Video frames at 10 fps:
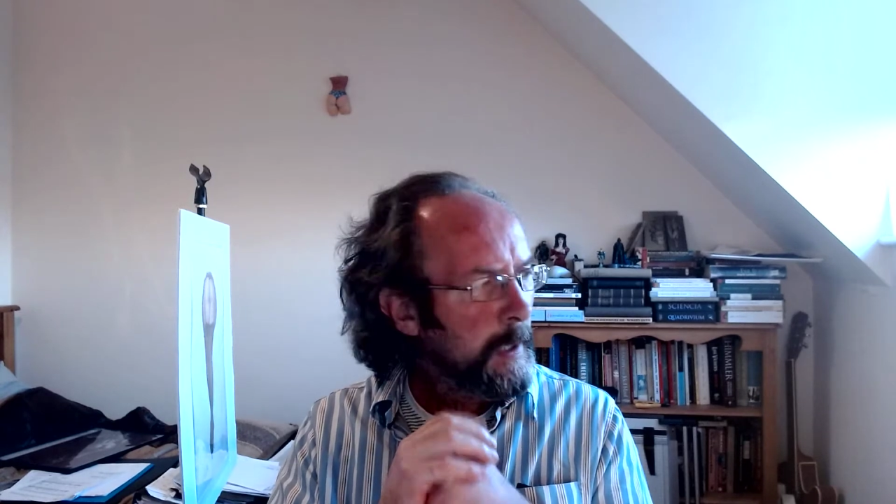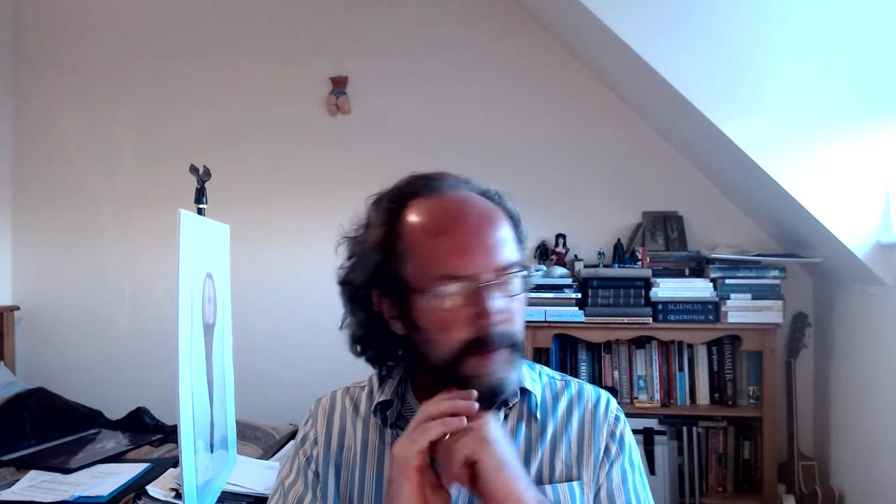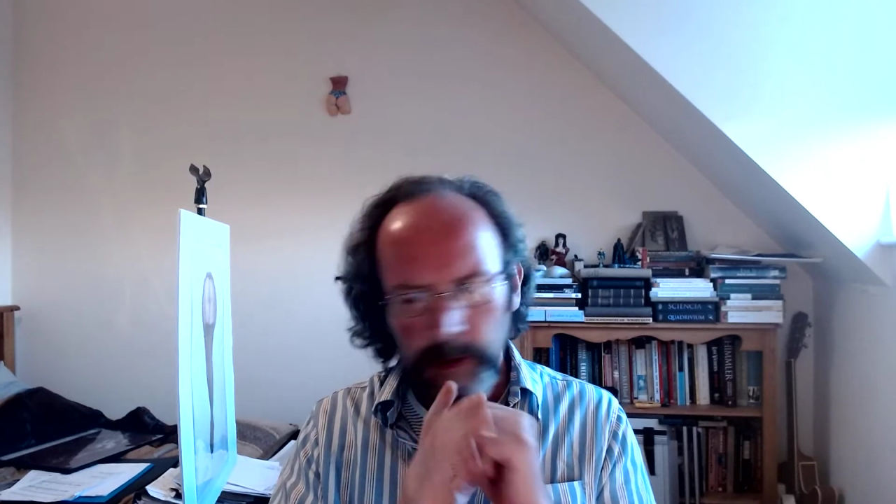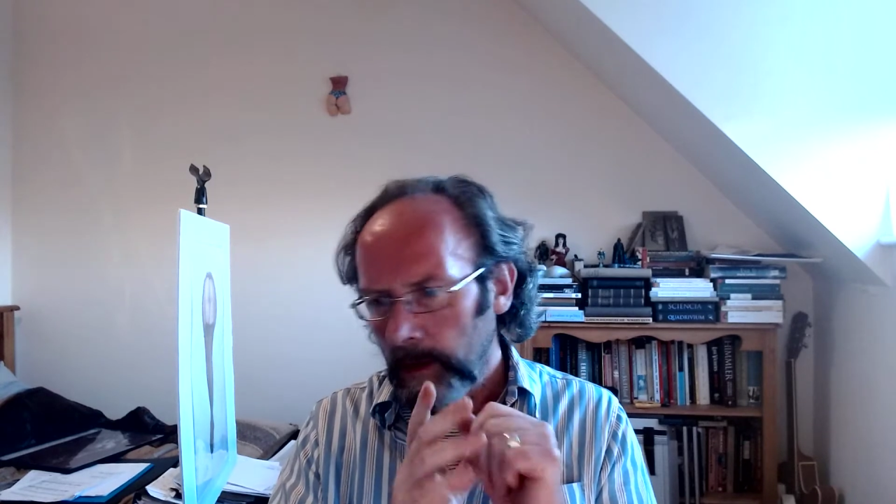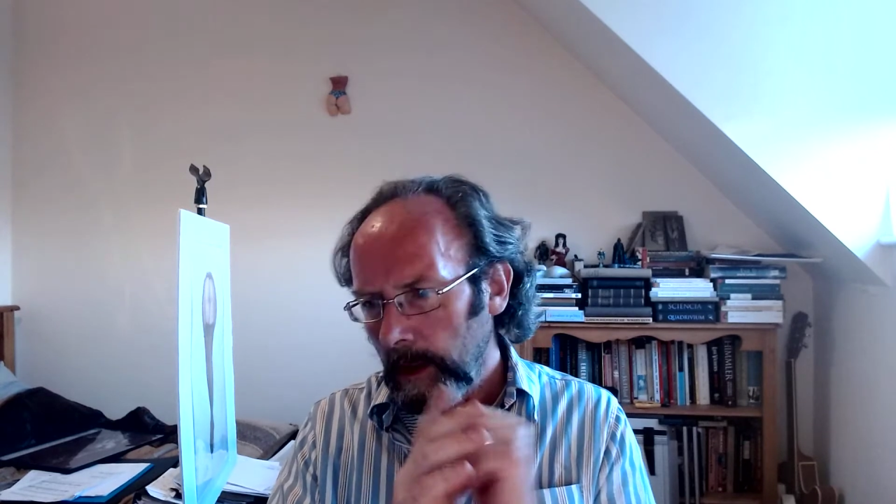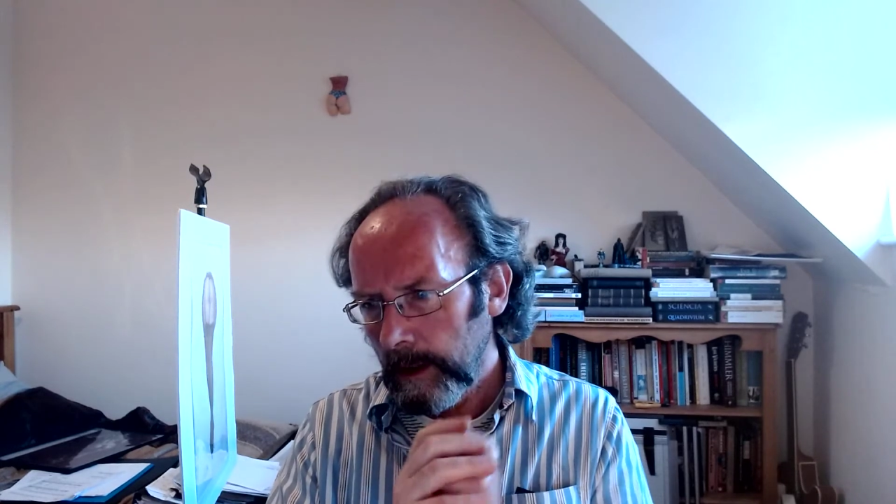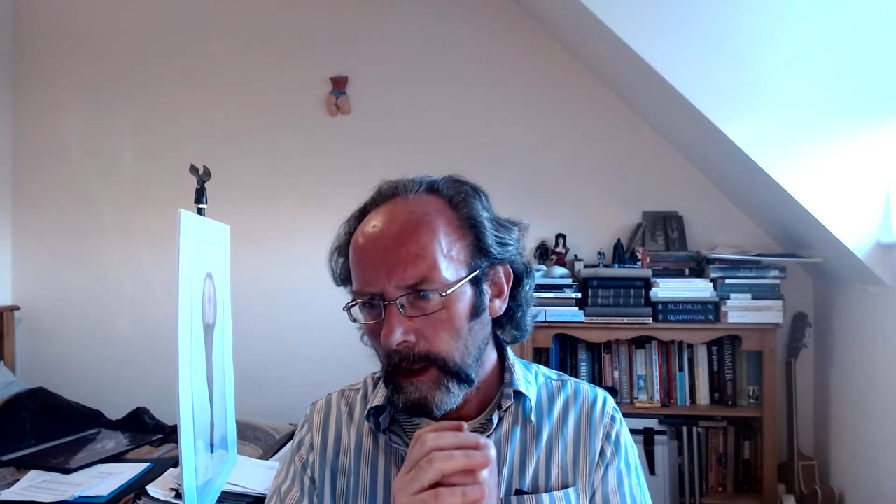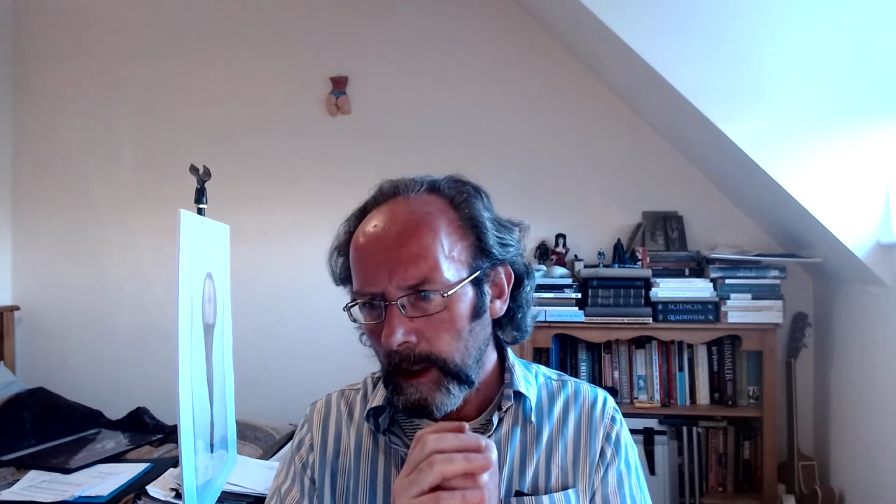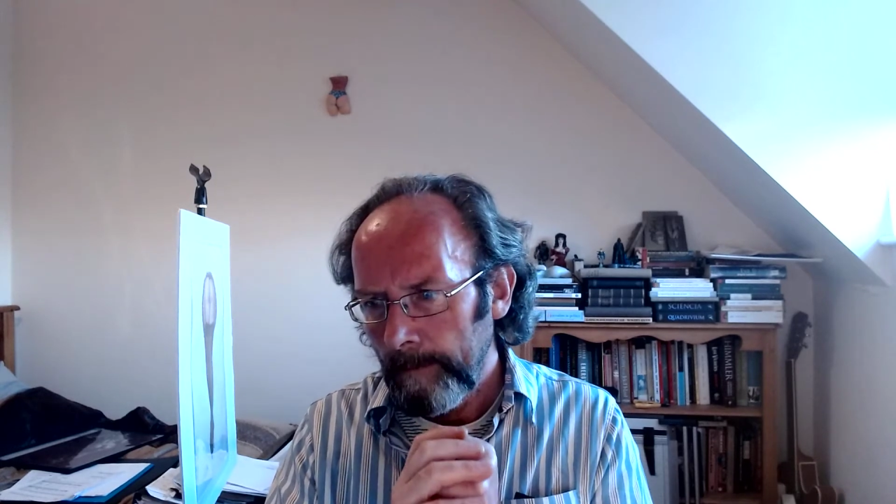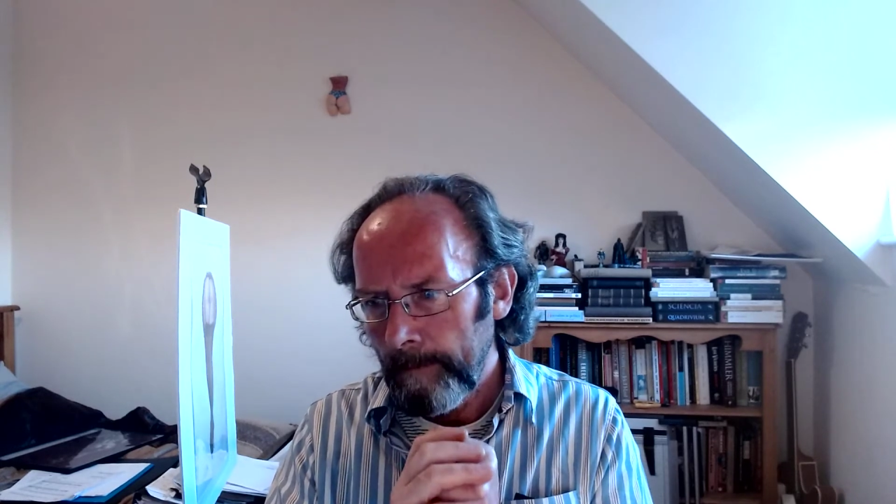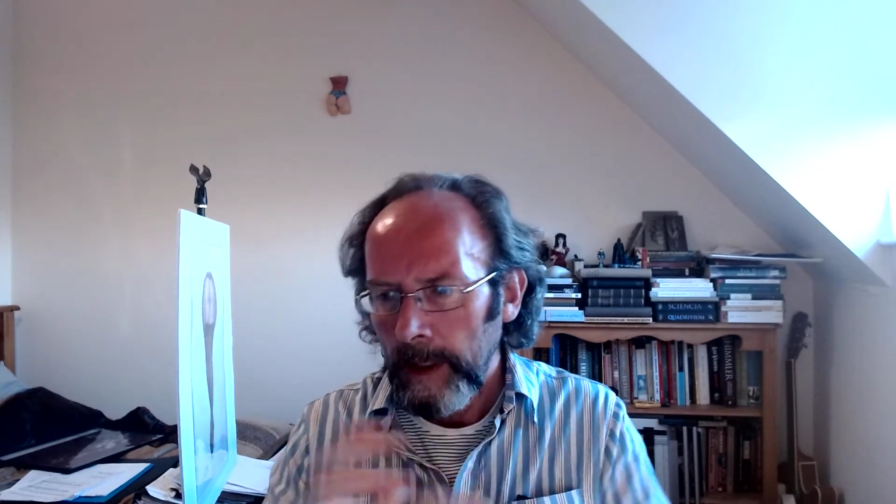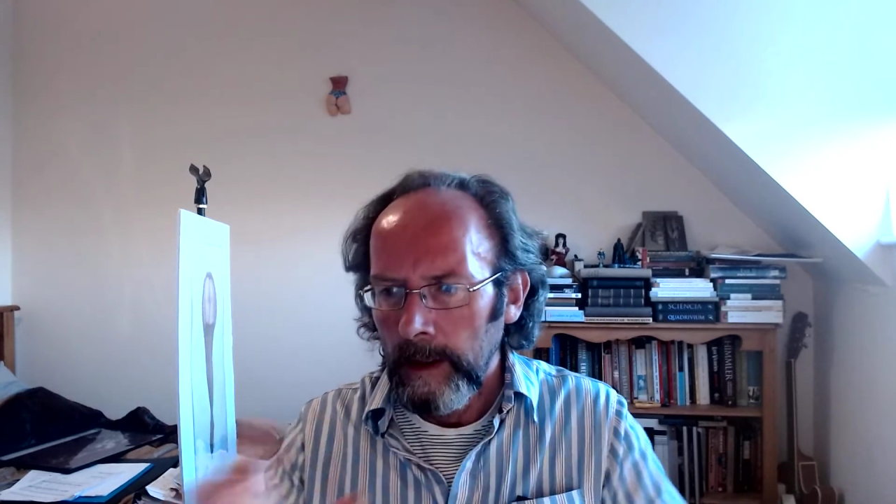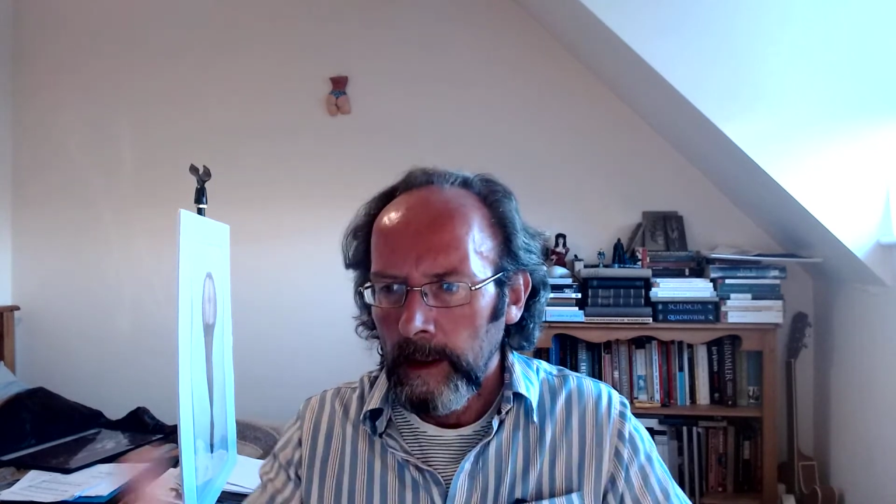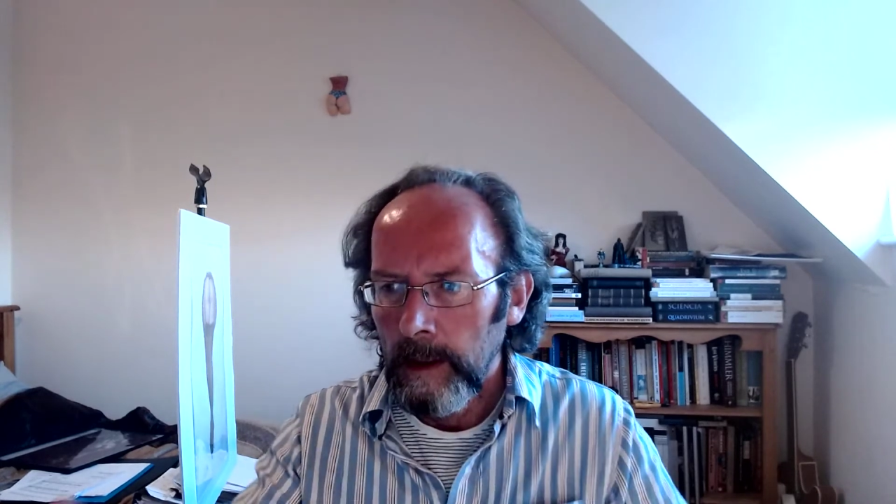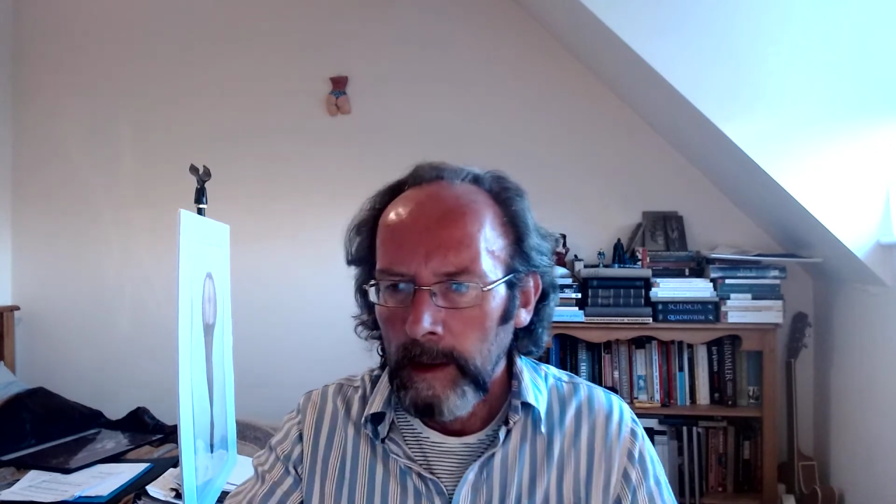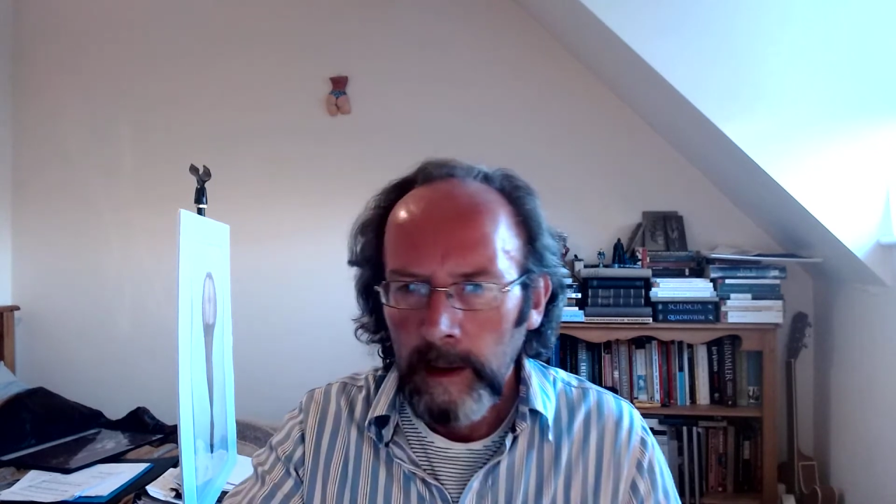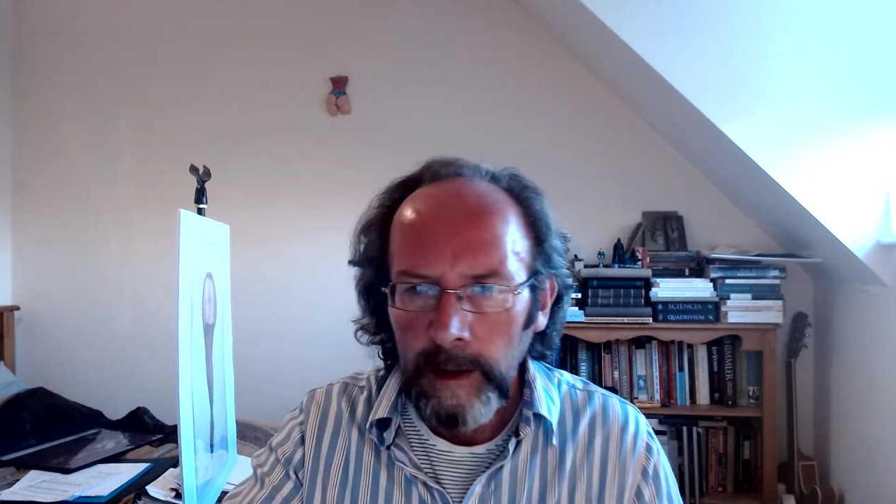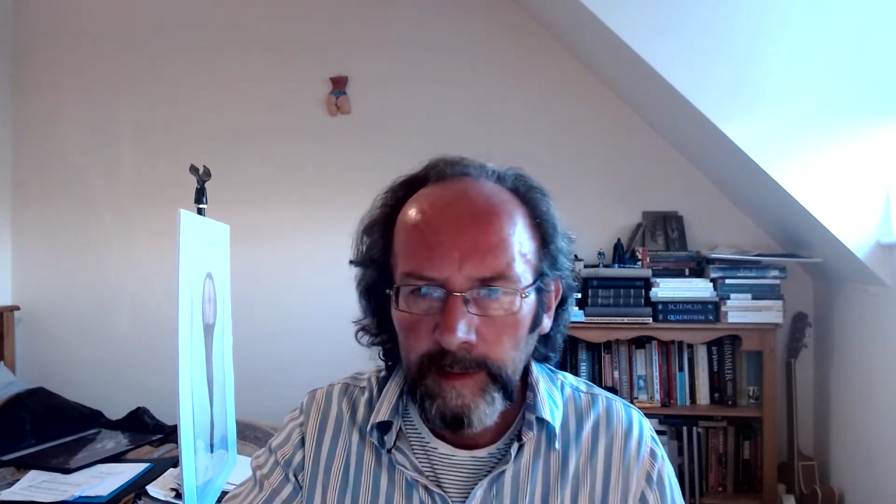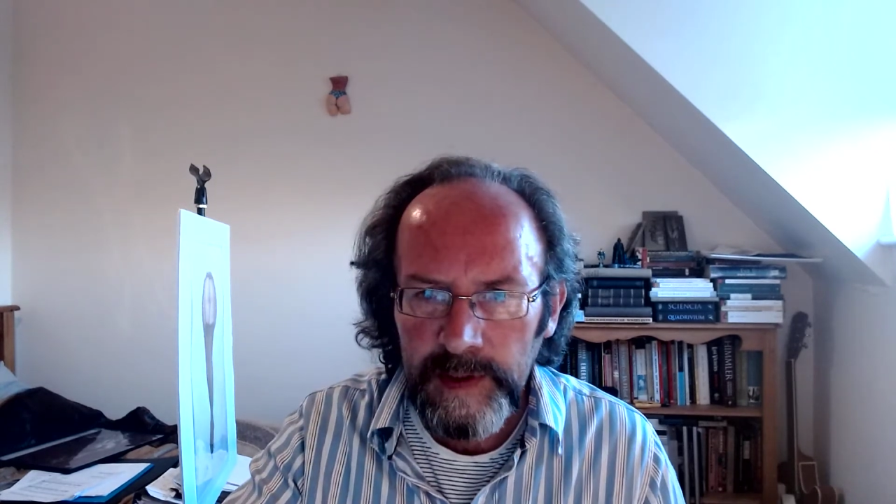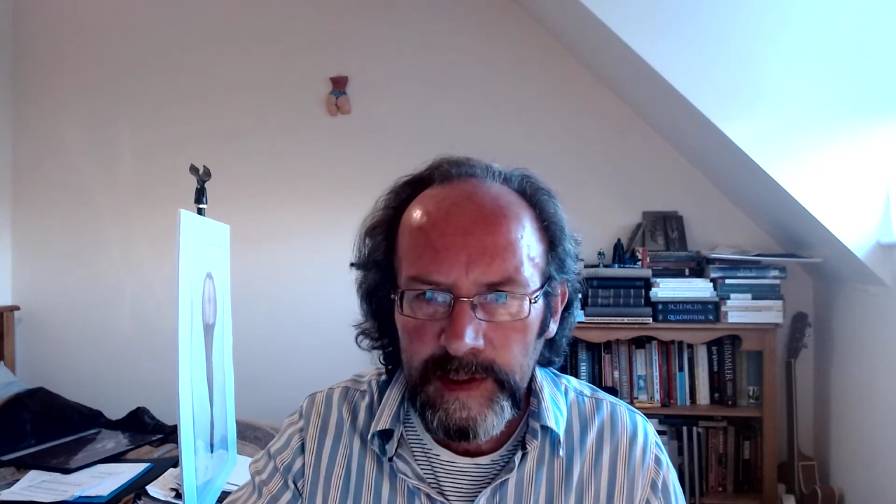So
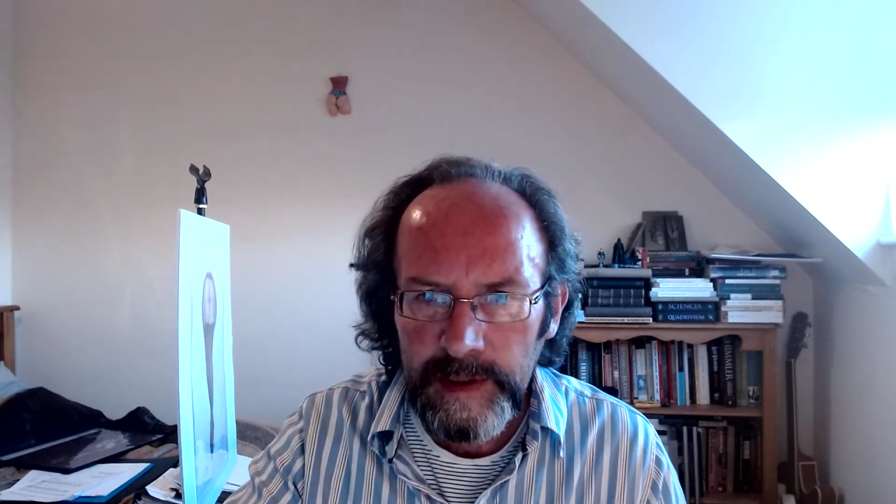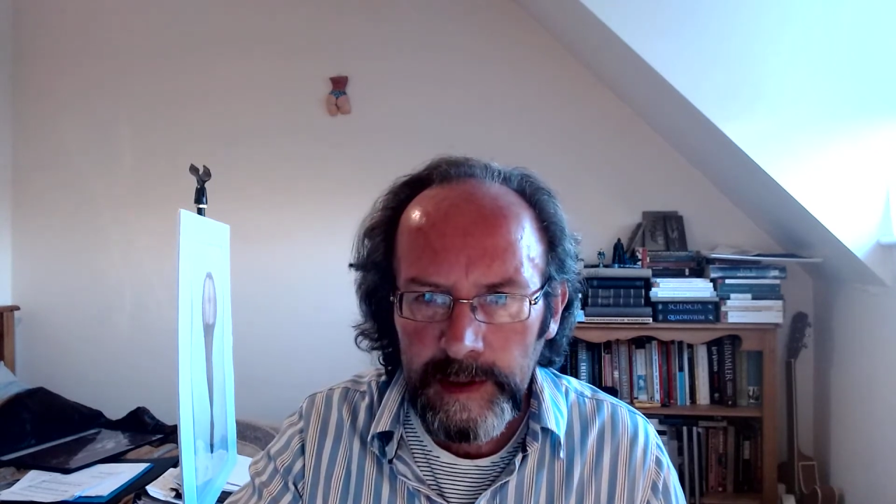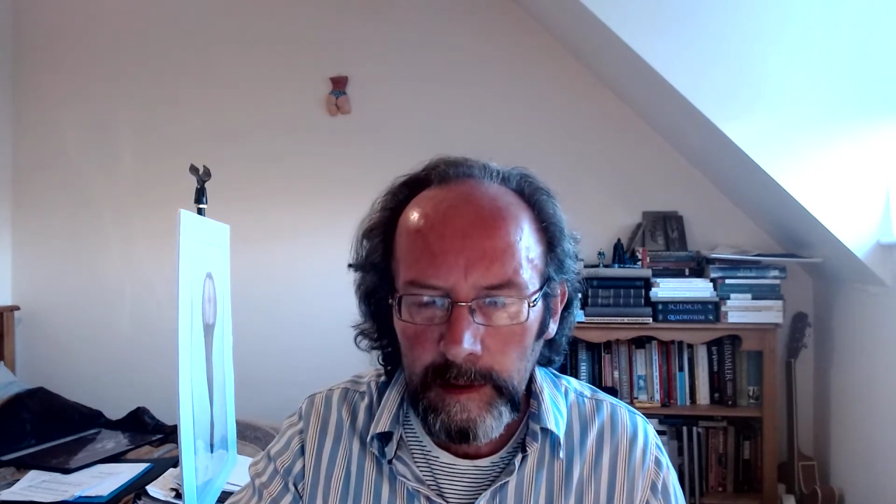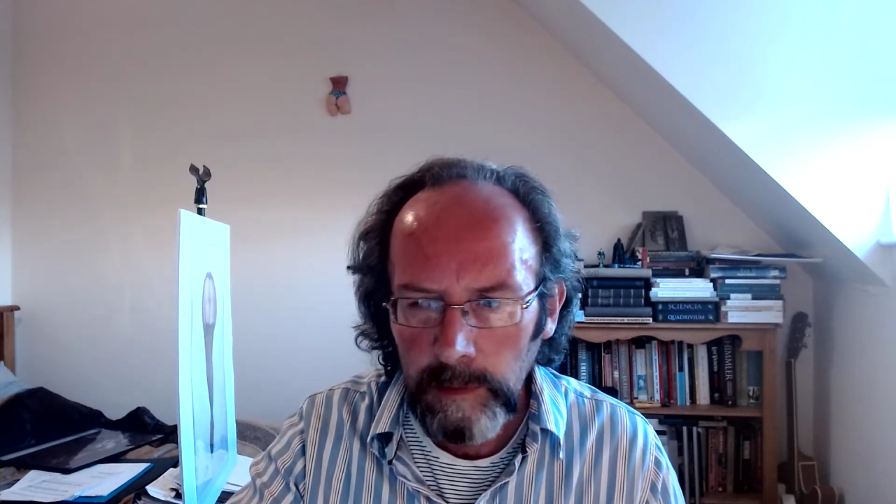this